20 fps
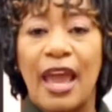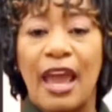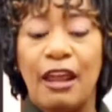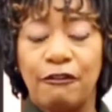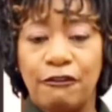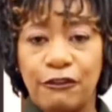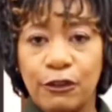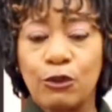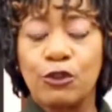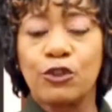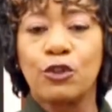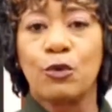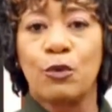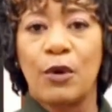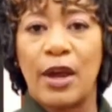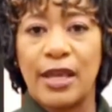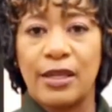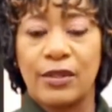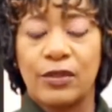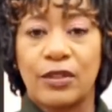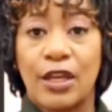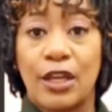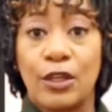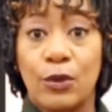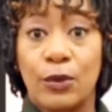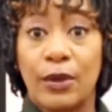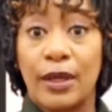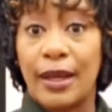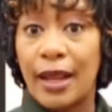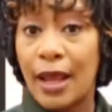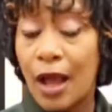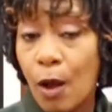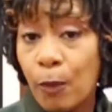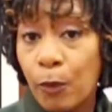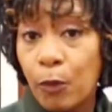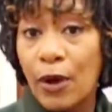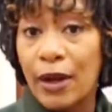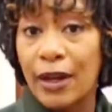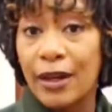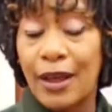and future ways that you can
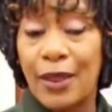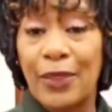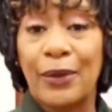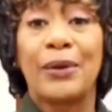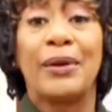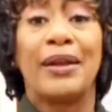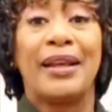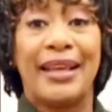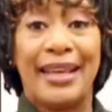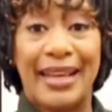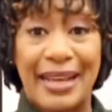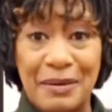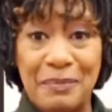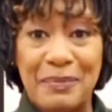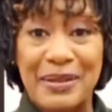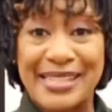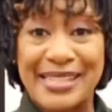help one another in